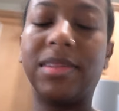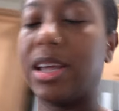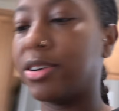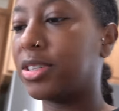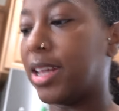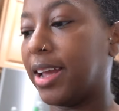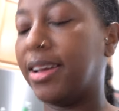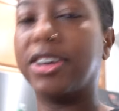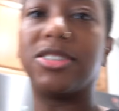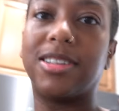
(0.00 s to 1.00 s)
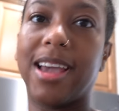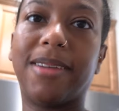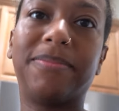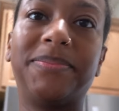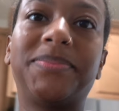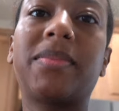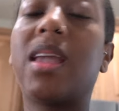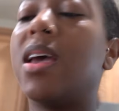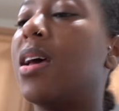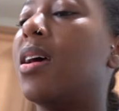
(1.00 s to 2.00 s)
here's the thing.
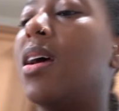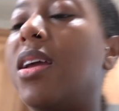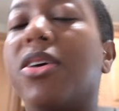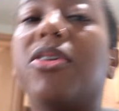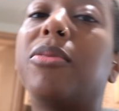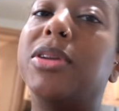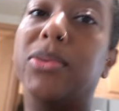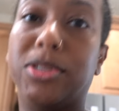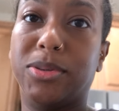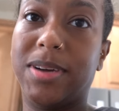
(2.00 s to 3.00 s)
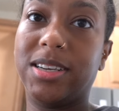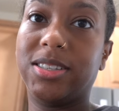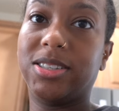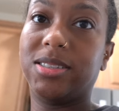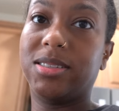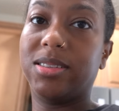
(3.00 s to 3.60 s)
Your girl be doing too much.